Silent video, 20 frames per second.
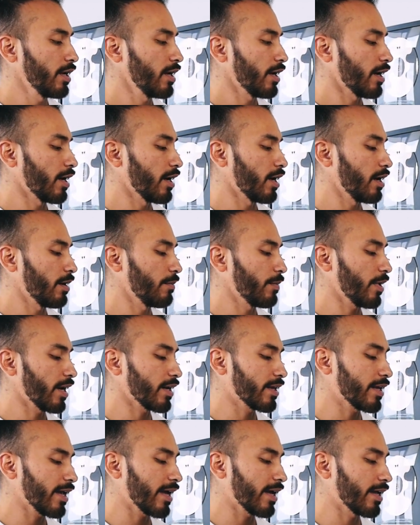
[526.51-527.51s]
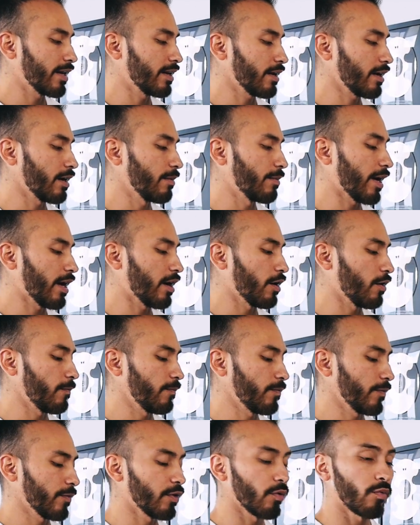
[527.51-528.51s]
Again,
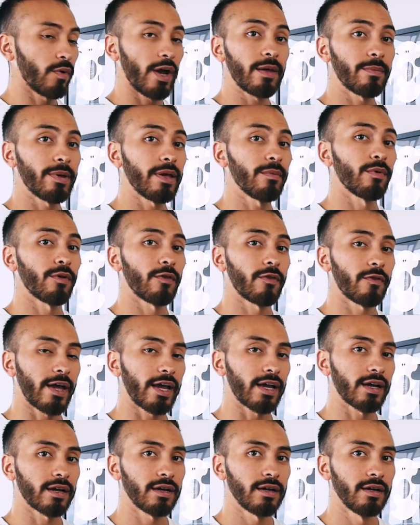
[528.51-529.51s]
about the way people think